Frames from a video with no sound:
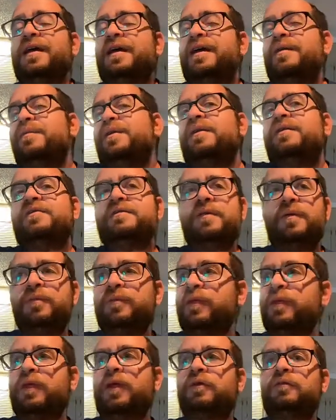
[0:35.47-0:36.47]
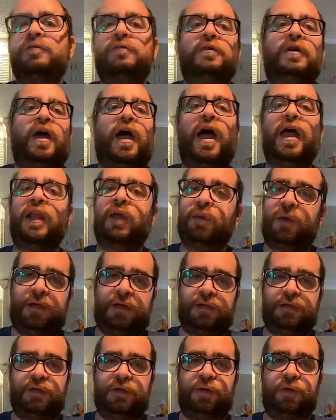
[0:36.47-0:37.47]
I mean, it's something that, anyone
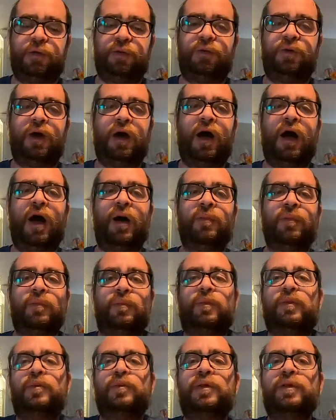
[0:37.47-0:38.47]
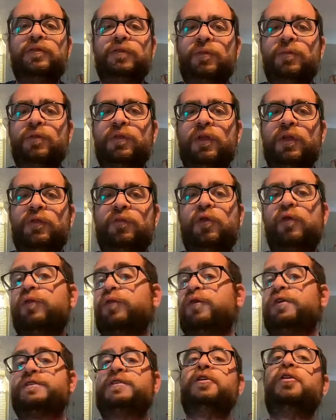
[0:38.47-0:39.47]
can do. But I mean, something like if
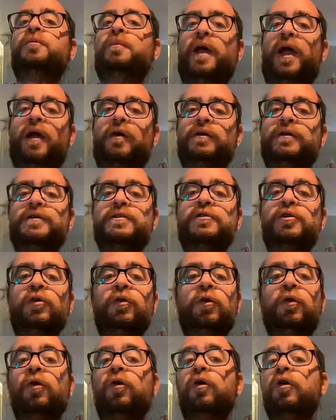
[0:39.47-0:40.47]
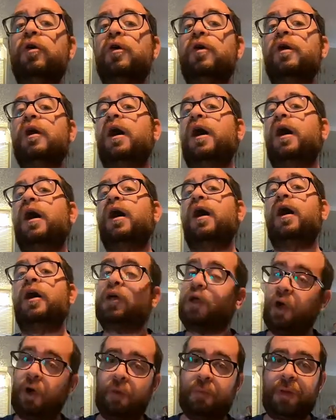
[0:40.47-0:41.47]
you're a single parent or a
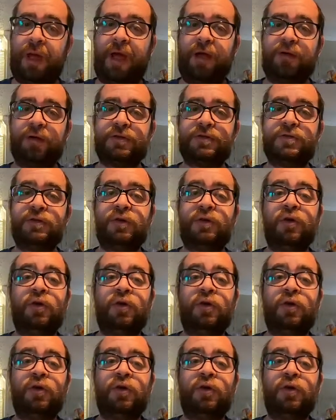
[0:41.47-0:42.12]
co-parent,